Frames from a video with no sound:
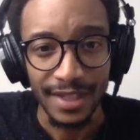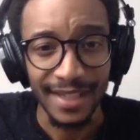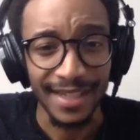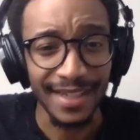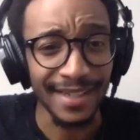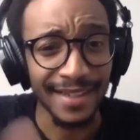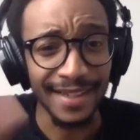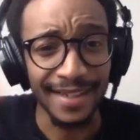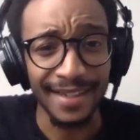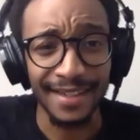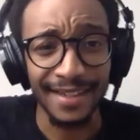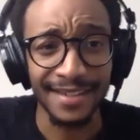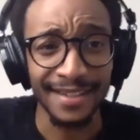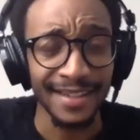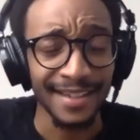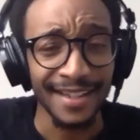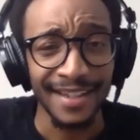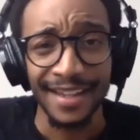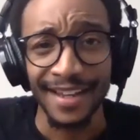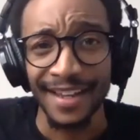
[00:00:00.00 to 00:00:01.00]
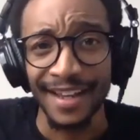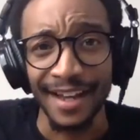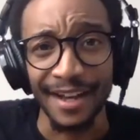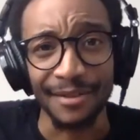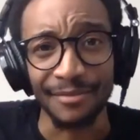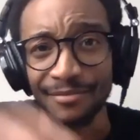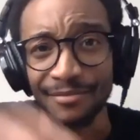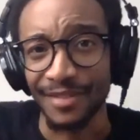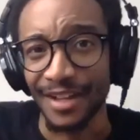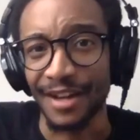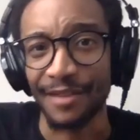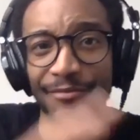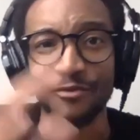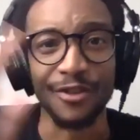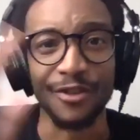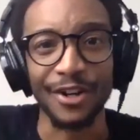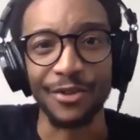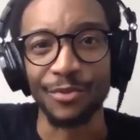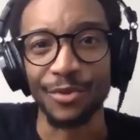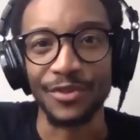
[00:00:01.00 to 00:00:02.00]
And again, I'm
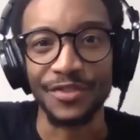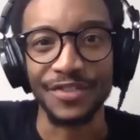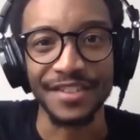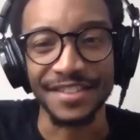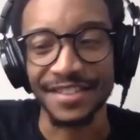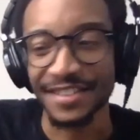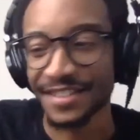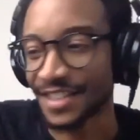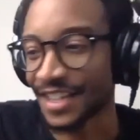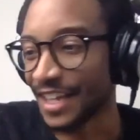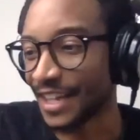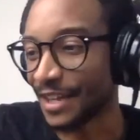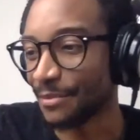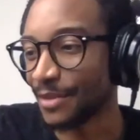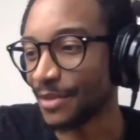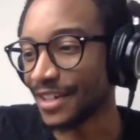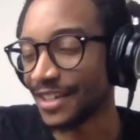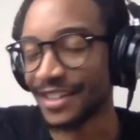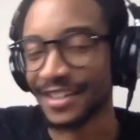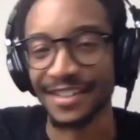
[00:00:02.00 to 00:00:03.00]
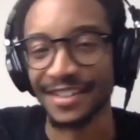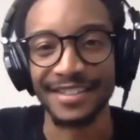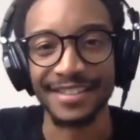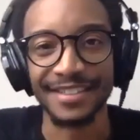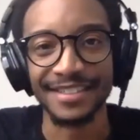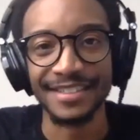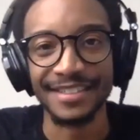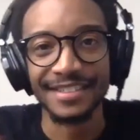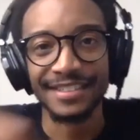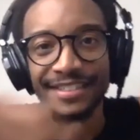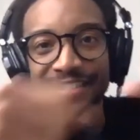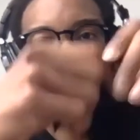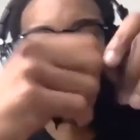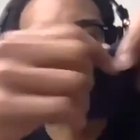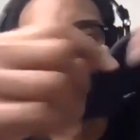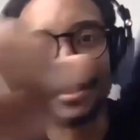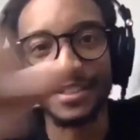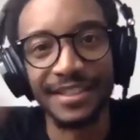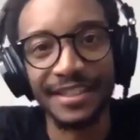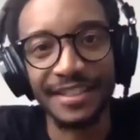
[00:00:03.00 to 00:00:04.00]
running with this same, let
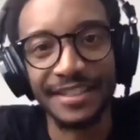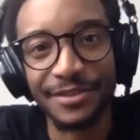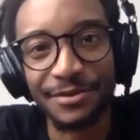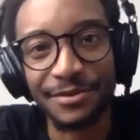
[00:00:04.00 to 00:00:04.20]
me clean